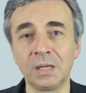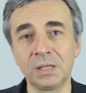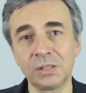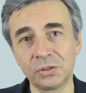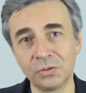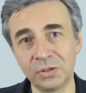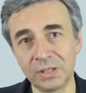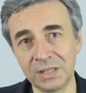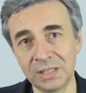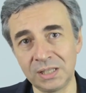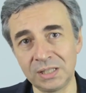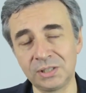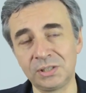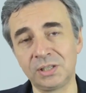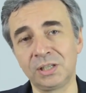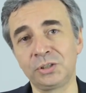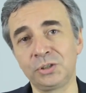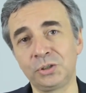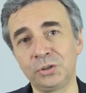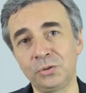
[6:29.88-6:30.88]
So it is
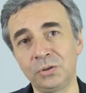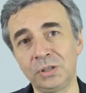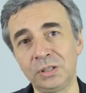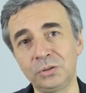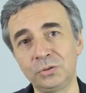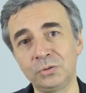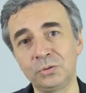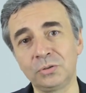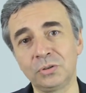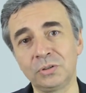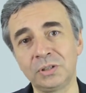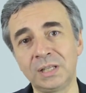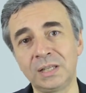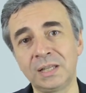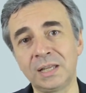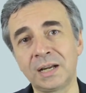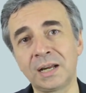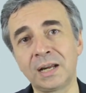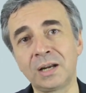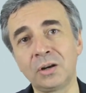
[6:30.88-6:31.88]
reassuring to know that
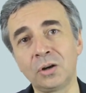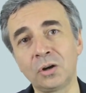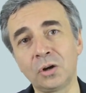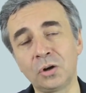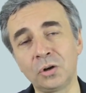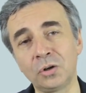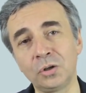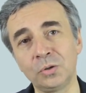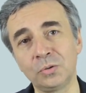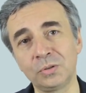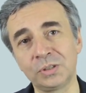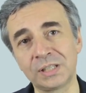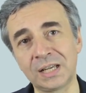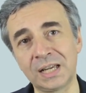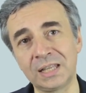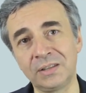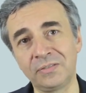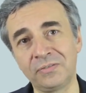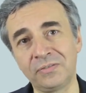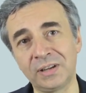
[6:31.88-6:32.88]
there are no new
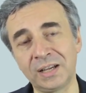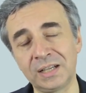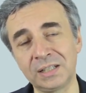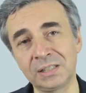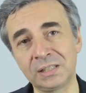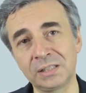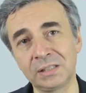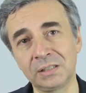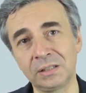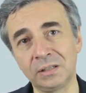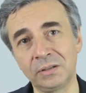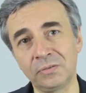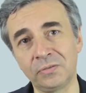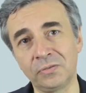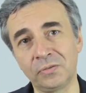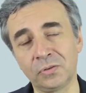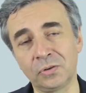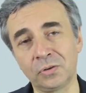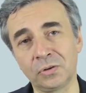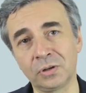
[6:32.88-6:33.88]
side effects
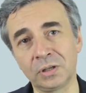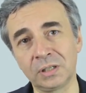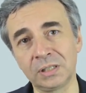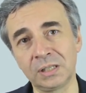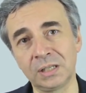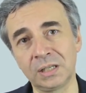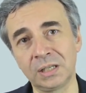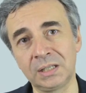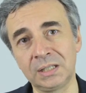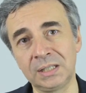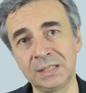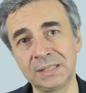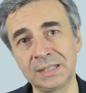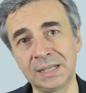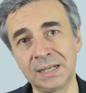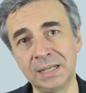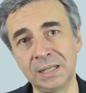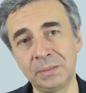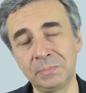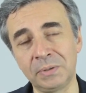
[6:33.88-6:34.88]
for
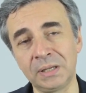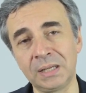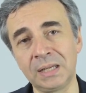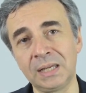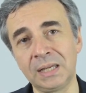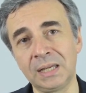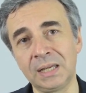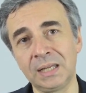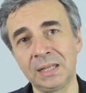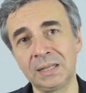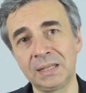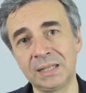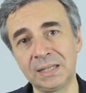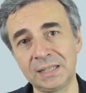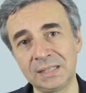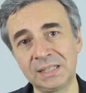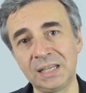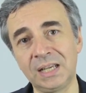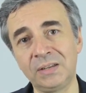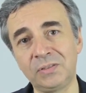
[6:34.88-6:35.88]
nintedanib, that the
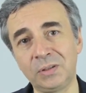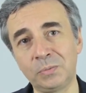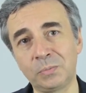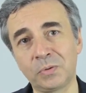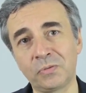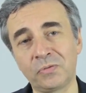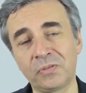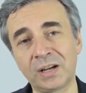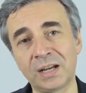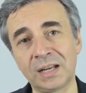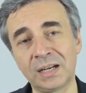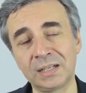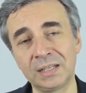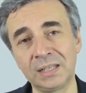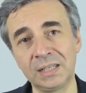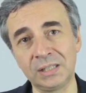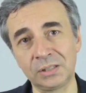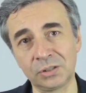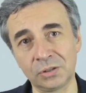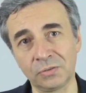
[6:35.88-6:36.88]
safety profile
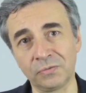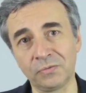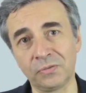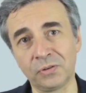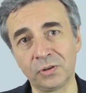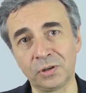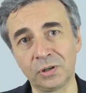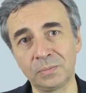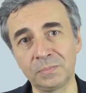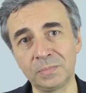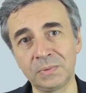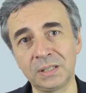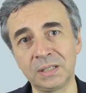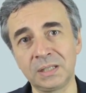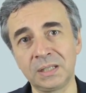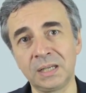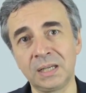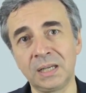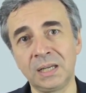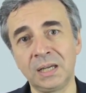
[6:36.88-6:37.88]
is confirmed,
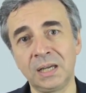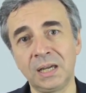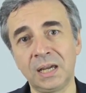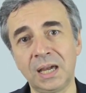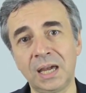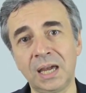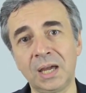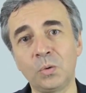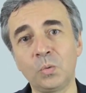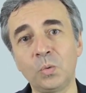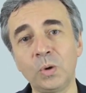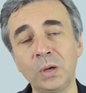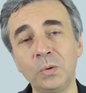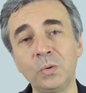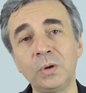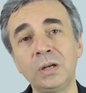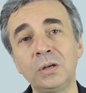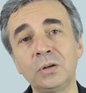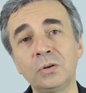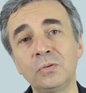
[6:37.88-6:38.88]
and we
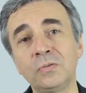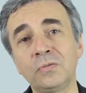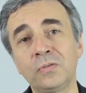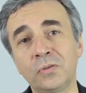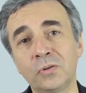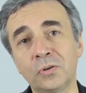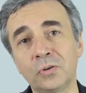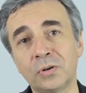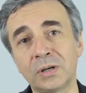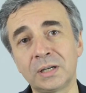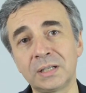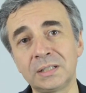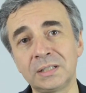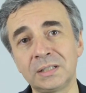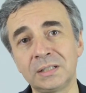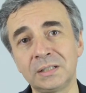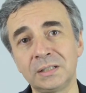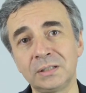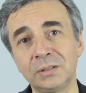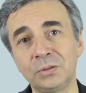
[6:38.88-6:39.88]
will look forward
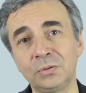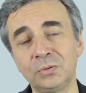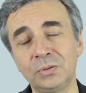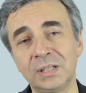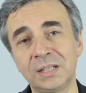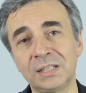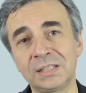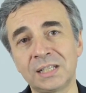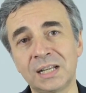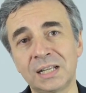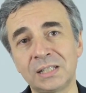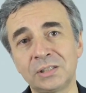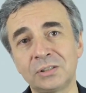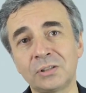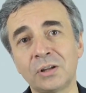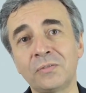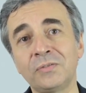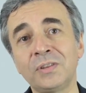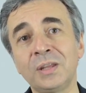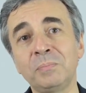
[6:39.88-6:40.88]
to the results
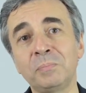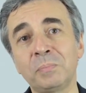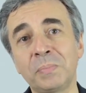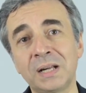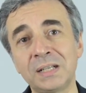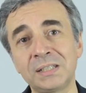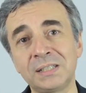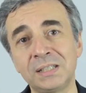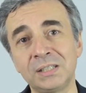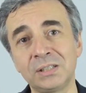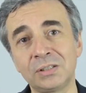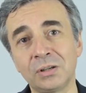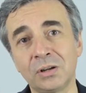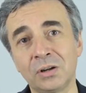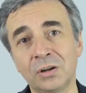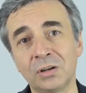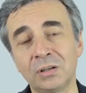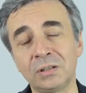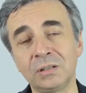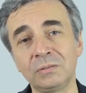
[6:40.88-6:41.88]
of the Impulses
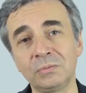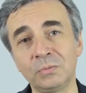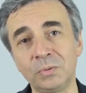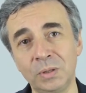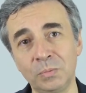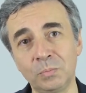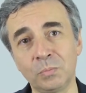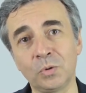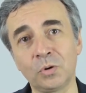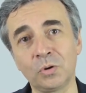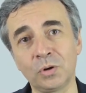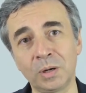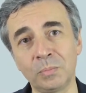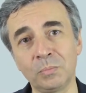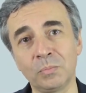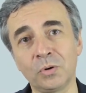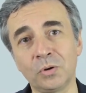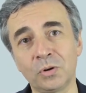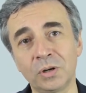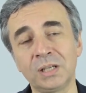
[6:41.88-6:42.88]
On in more and
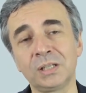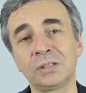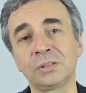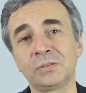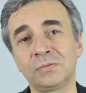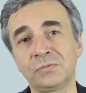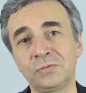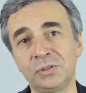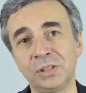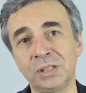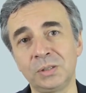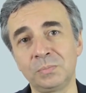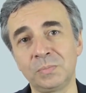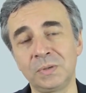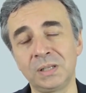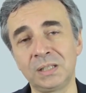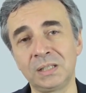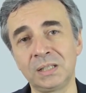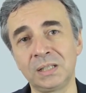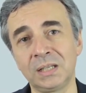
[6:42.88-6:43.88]
more years of
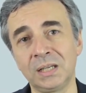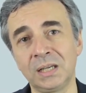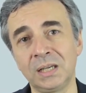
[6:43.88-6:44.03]
treatment